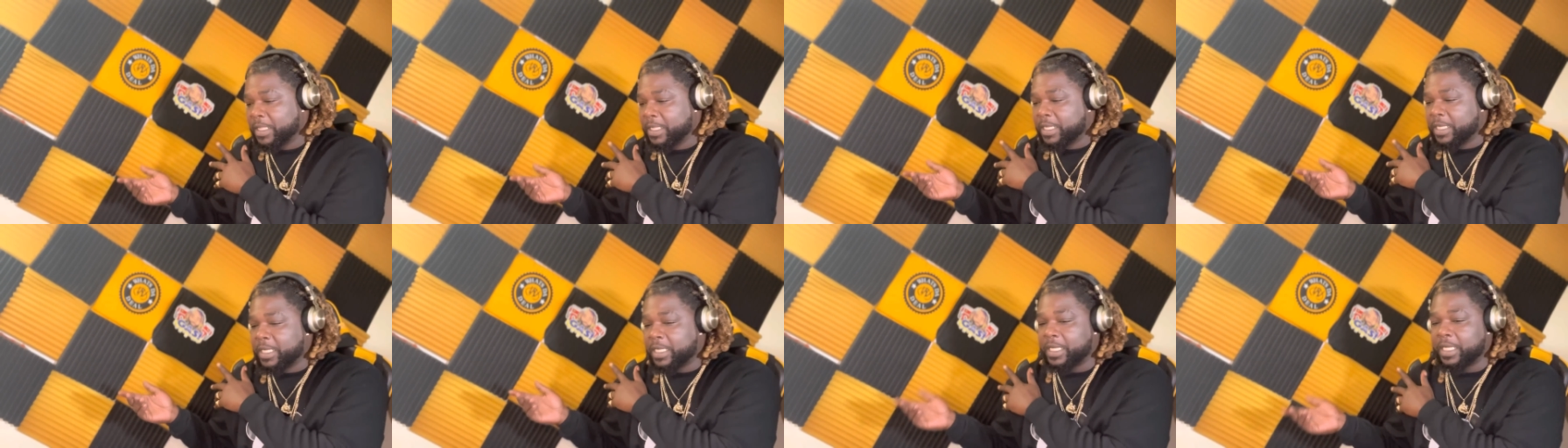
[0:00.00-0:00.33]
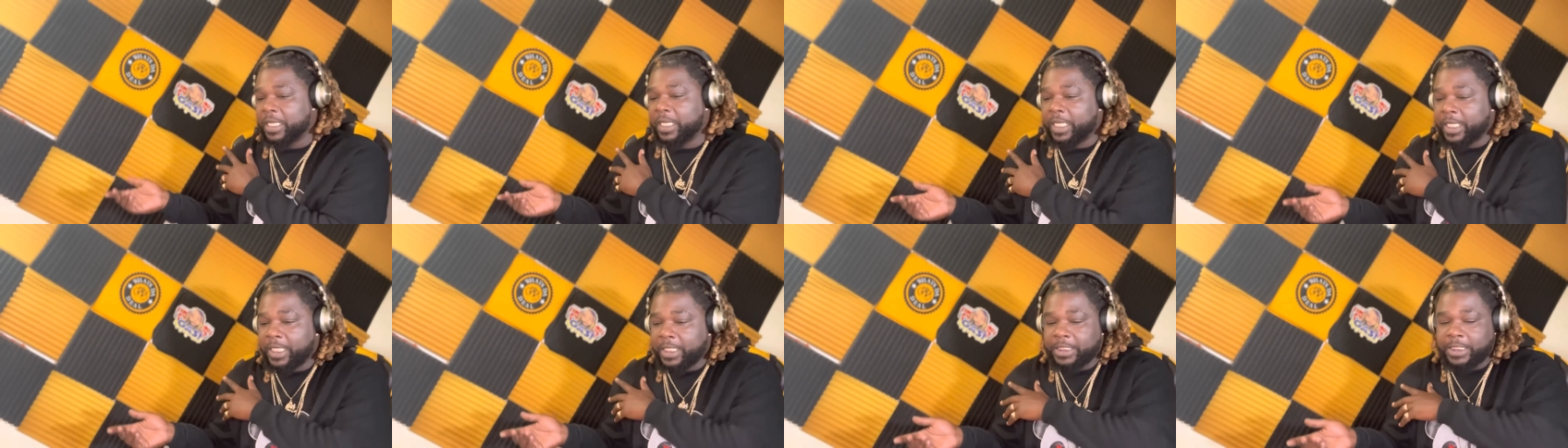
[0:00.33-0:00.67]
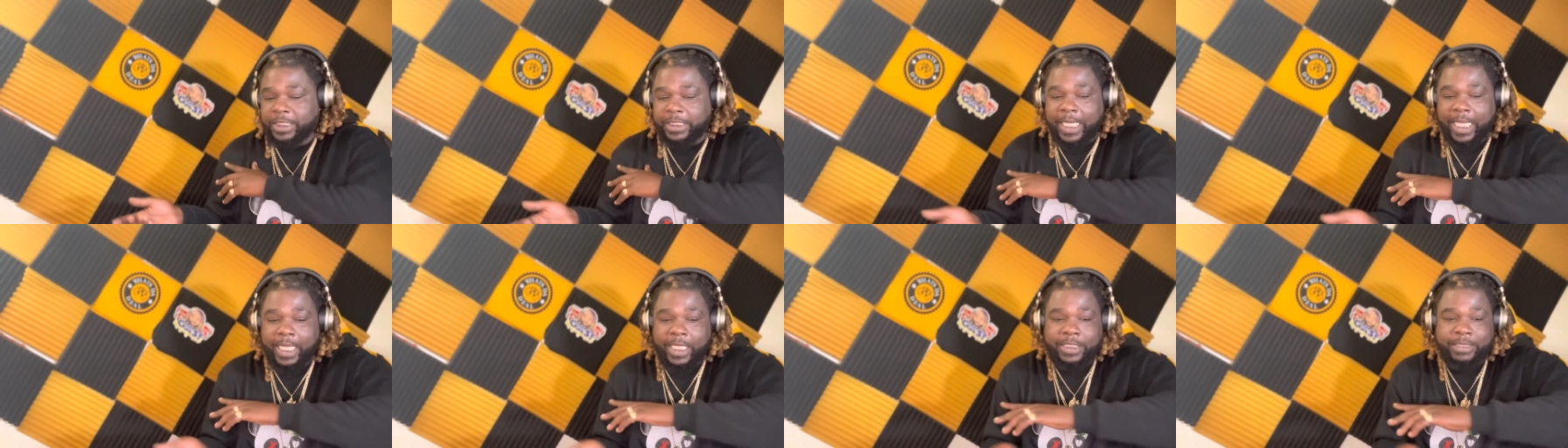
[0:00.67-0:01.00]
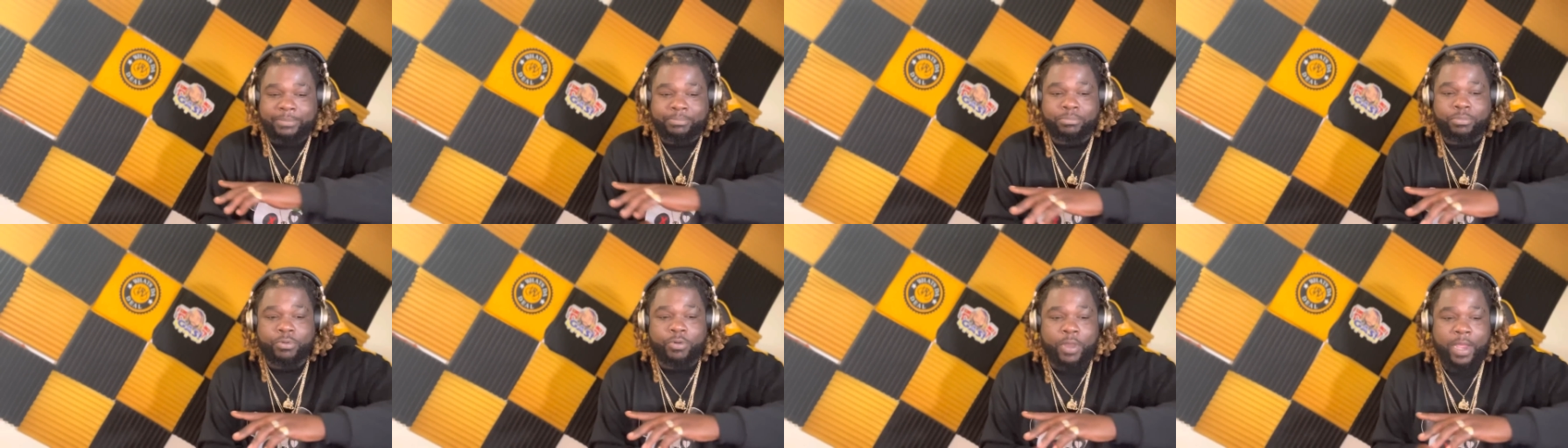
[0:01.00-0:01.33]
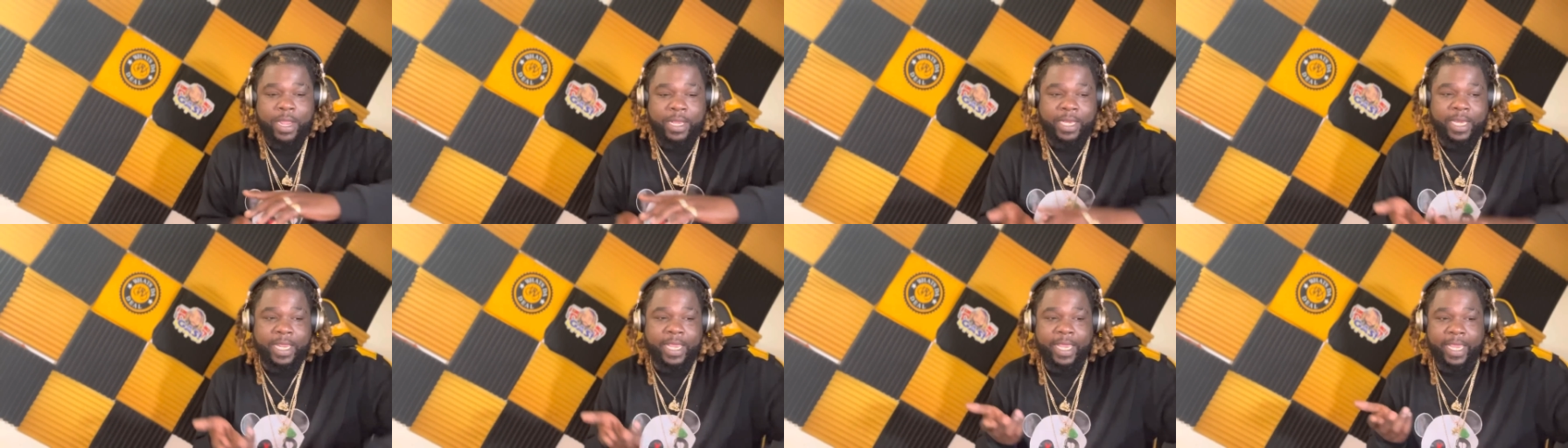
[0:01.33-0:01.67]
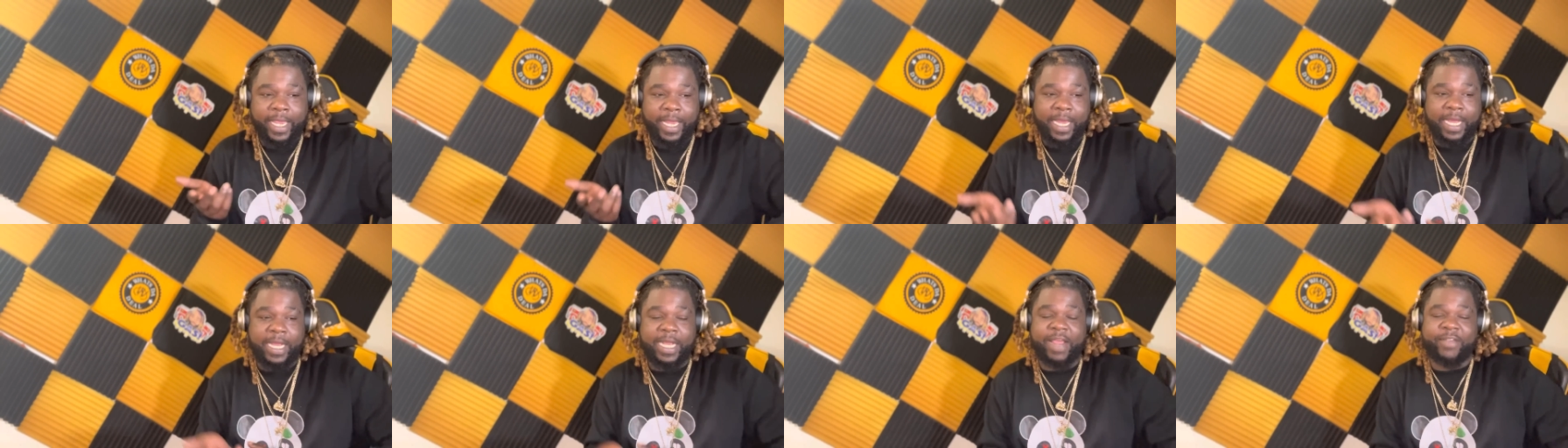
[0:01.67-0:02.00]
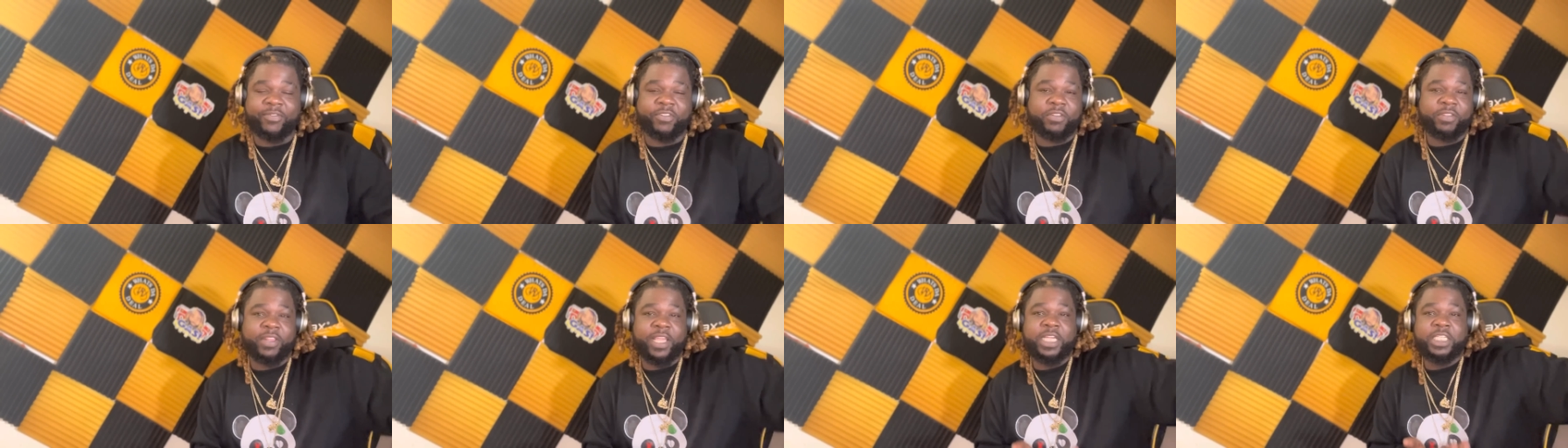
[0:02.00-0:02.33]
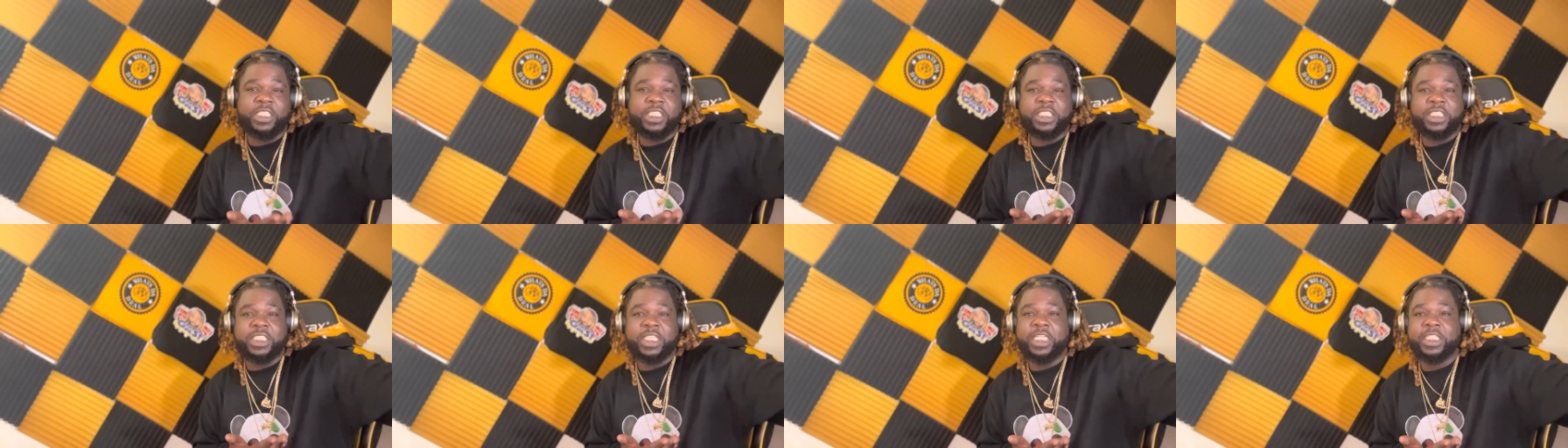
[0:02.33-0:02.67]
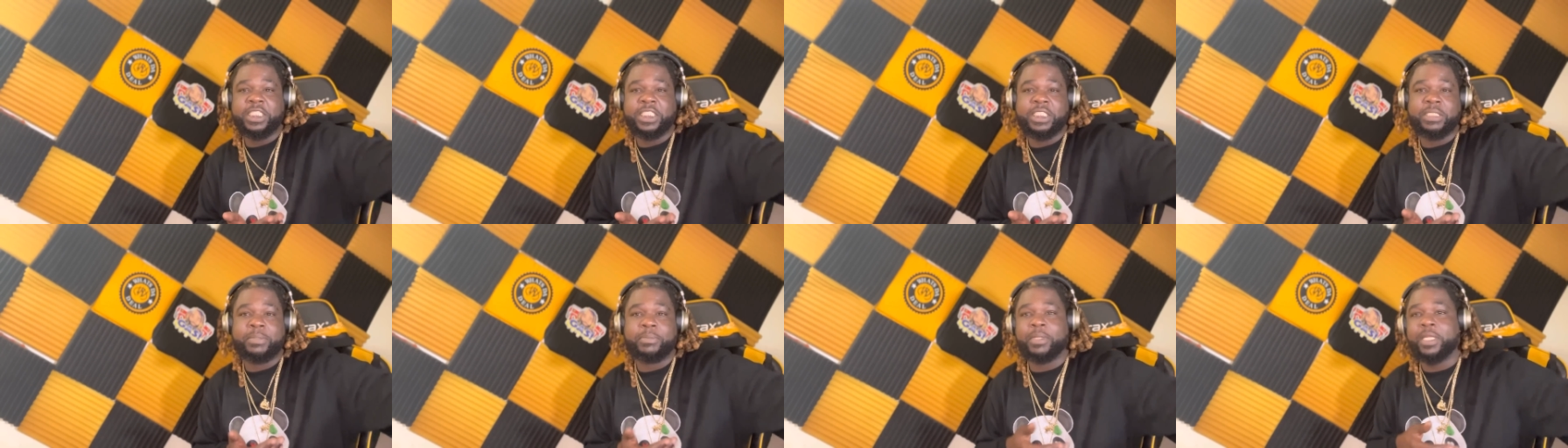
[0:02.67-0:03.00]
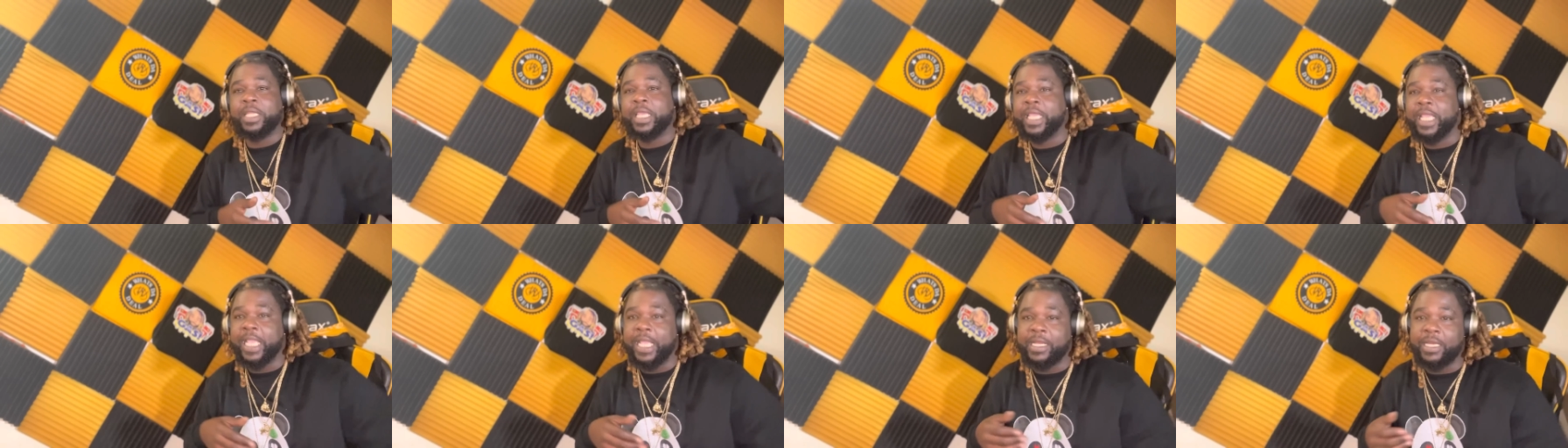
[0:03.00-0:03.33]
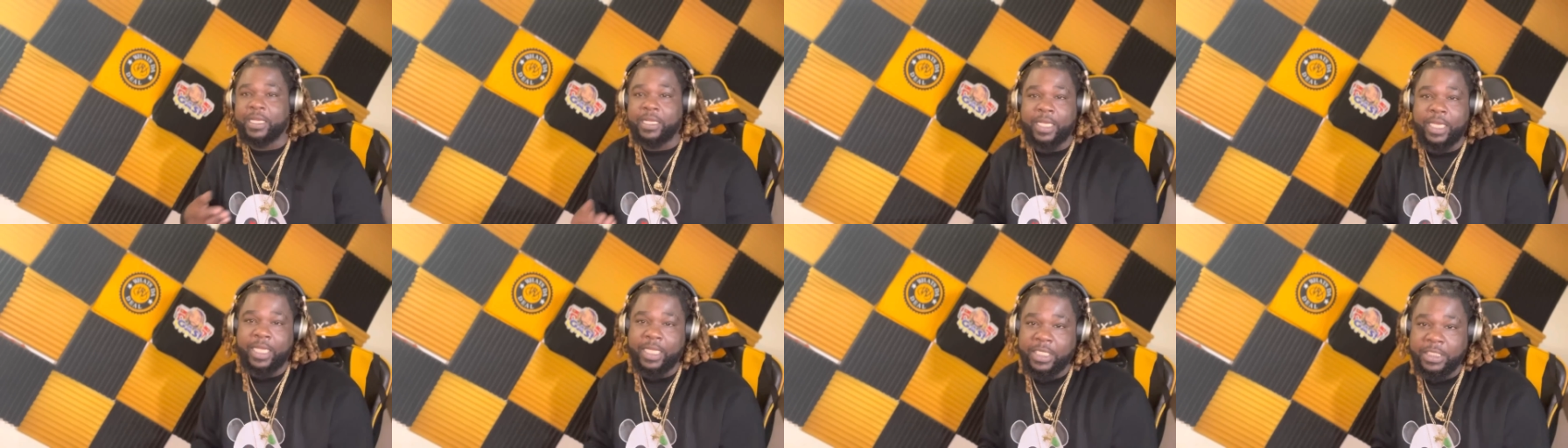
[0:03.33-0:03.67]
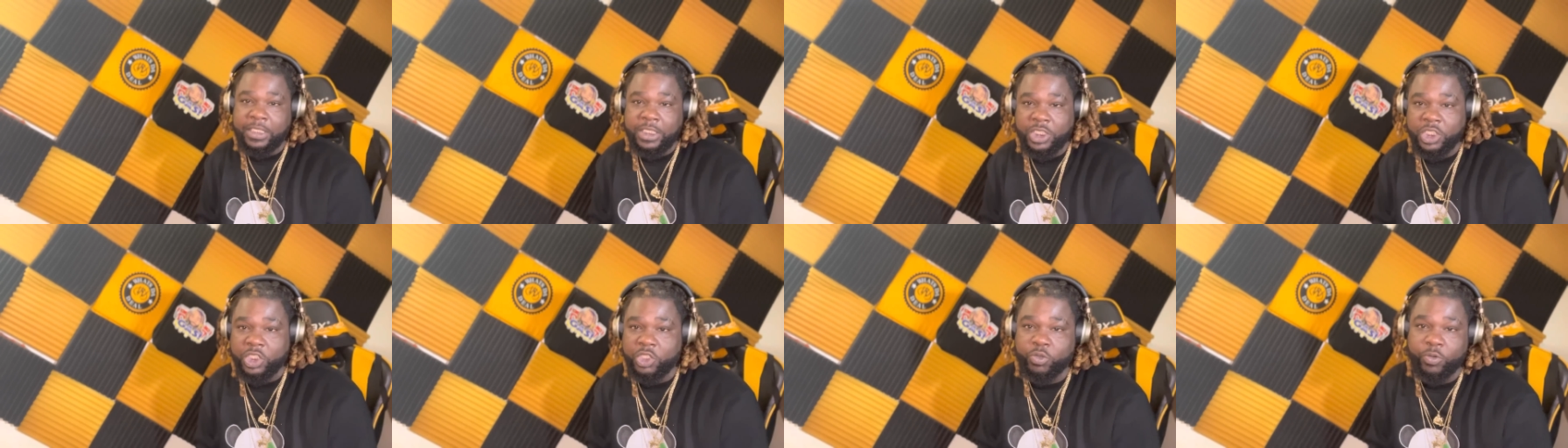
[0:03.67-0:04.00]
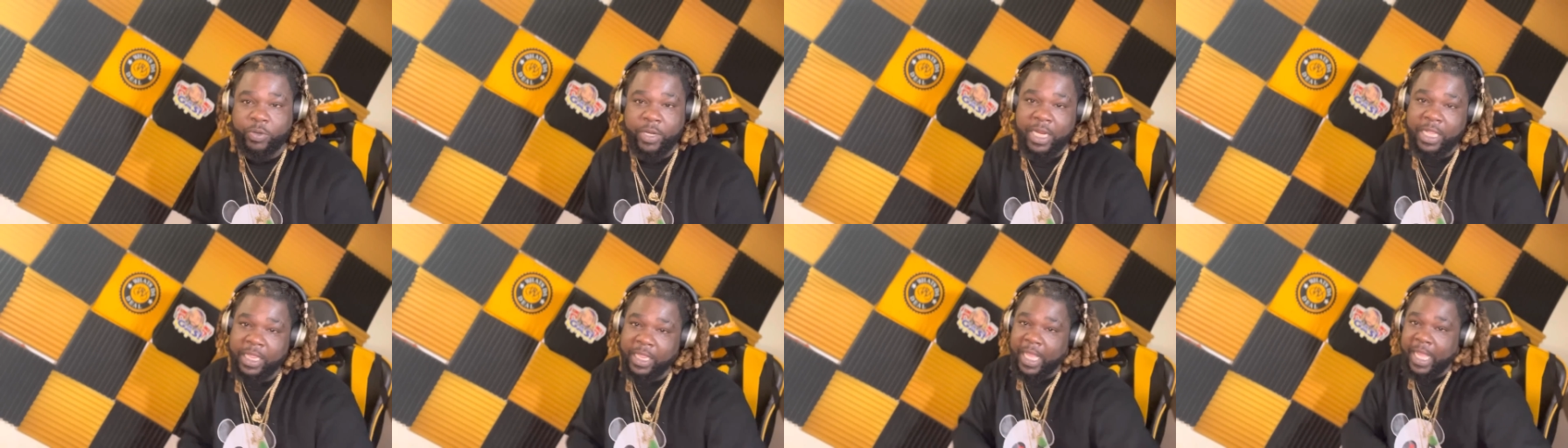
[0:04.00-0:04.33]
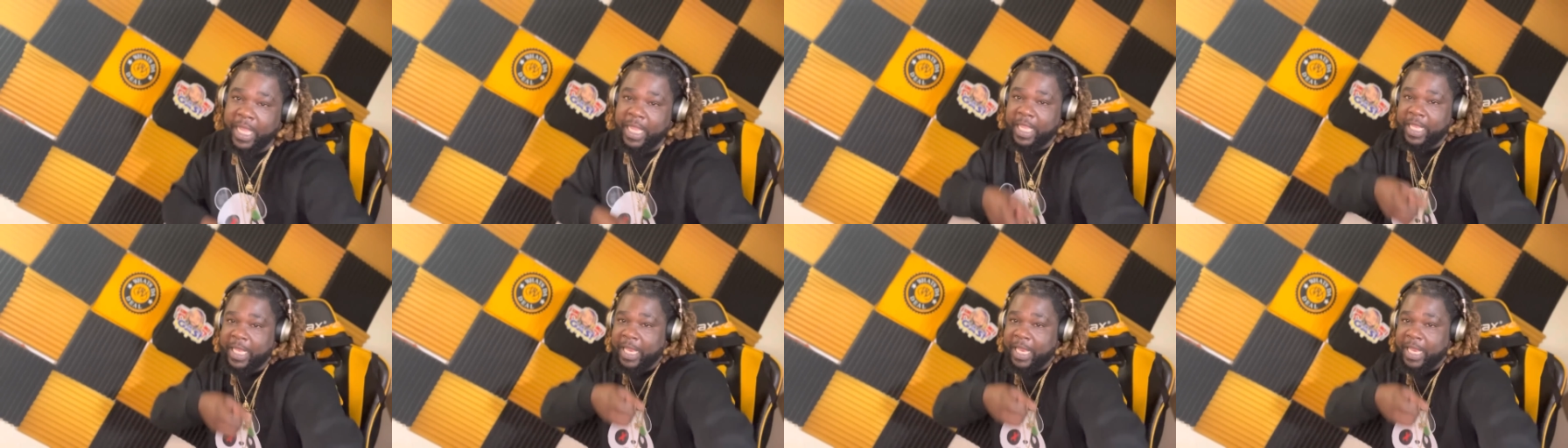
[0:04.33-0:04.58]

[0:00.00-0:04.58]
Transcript: Cuz shot his boy in the head after they just hit some lick and the nigga just green lighted